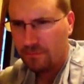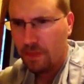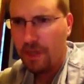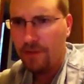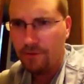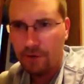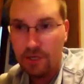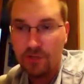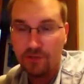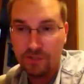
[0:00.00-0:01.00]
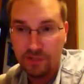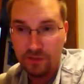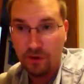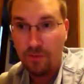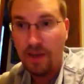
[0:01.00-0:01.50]
in their functional
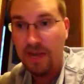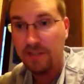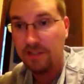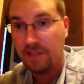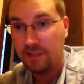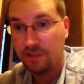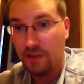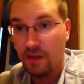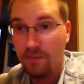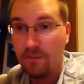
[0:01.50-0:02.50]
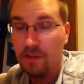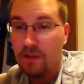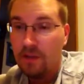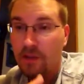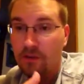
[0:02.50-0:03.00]
residual capacities um,
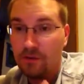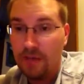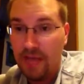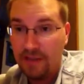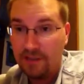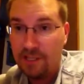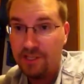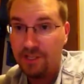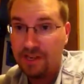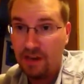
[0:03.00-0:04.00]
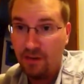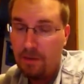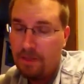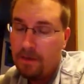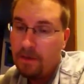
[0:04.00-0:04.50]
you know, due to anesthesia. Now,
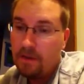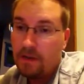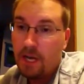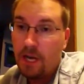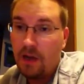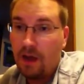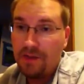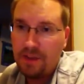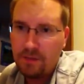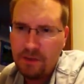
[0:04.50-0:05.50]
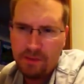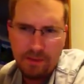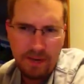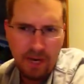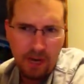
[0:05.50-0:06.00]
uh, I think it would be a
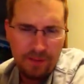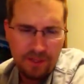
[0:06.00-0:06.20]
bit myopic